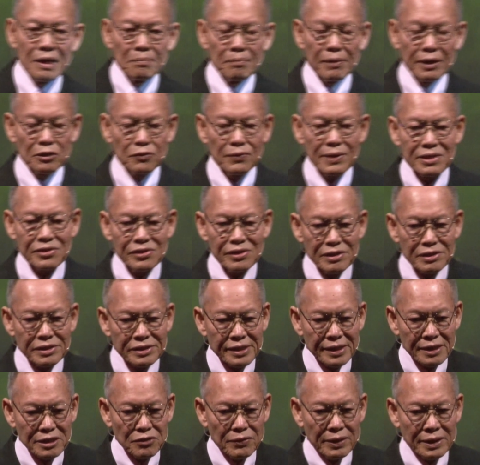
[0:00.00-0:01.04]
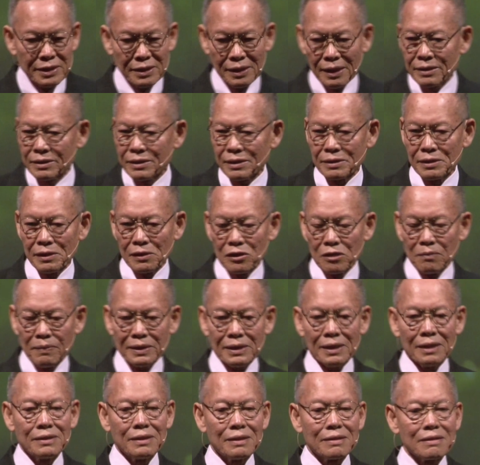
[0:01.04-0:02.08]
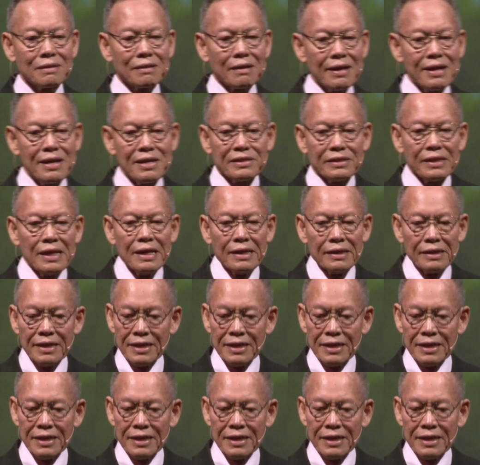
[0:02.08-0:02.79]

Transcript: But when Jesus said, you are not under the law, but under grace,